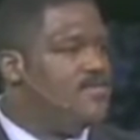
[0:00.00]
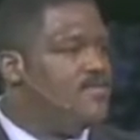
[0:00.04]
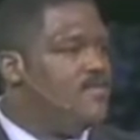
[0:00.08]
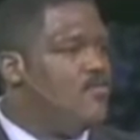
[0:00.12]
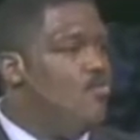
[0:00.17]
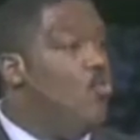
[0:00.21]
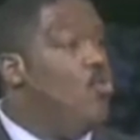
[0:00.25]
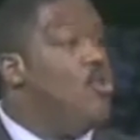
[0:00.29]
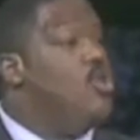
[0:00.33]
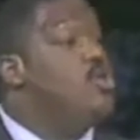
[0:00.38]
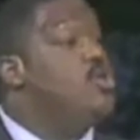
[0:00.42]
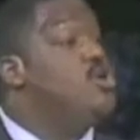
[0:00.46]

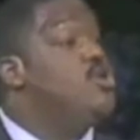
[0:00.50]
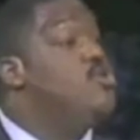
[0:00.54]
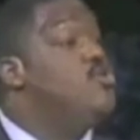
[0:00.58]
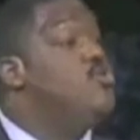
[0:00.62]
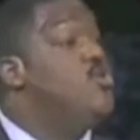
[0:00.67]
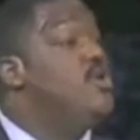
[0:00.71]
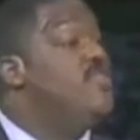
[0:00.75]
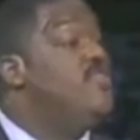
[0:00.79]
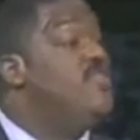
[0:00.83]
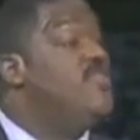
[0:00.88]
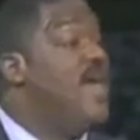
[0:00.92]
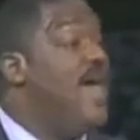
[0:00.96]
What are you going to
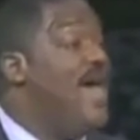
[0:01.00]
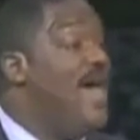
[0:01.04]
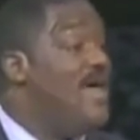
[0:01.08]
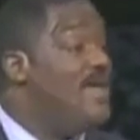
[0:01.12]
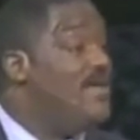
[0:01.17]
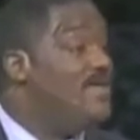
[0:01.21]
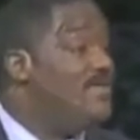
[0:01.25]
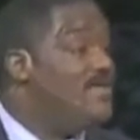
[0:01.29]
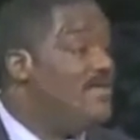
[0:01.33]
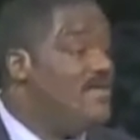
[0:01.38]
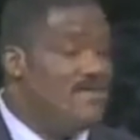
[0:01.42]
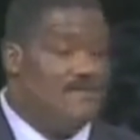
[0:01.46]
do with that?
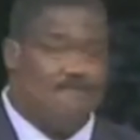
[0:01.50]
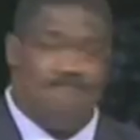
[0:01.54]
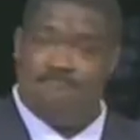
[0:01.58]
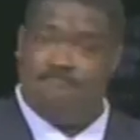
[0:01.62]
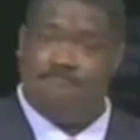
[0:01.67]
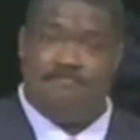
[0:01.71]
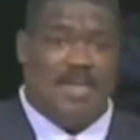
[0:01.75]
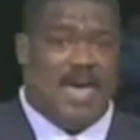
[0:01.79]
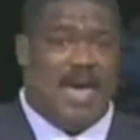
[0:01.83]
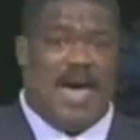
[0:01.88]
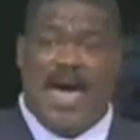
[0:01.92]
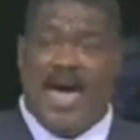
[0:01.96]

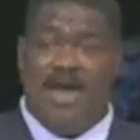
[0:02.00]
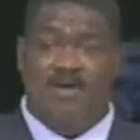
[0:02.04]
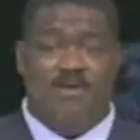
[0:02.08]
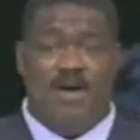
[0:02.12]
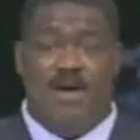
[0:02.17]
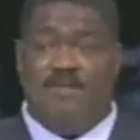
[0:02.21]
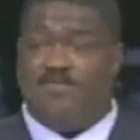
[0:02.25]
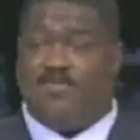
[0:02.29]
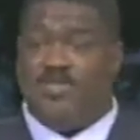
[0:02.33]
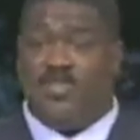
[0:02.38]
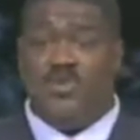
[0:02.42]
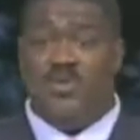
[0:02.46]
I don't
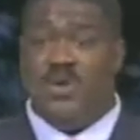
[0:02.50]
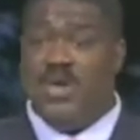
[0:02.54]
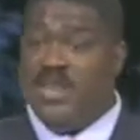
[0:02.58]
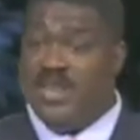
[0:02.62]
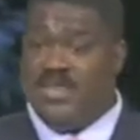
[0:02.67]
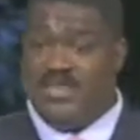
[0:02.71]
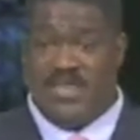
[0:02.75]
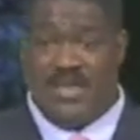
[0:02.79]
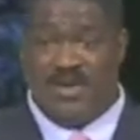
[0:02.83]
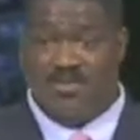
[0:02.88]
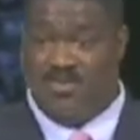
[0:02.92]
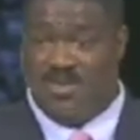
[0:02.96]
have to do
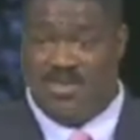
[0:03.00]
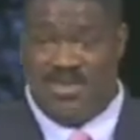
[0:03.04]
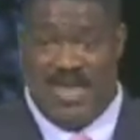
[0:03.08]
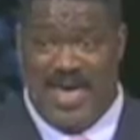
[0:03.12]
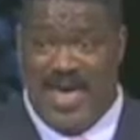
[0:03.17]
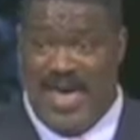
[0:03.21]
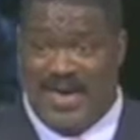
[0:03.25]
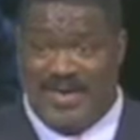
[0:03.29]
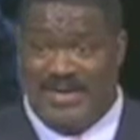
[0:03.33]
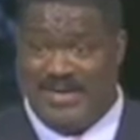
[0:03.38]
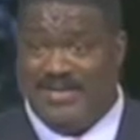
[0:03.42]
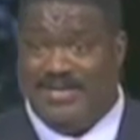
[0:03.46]
anything with
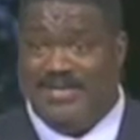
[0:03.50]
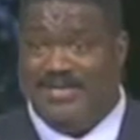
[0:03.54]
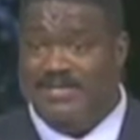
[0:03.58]
that.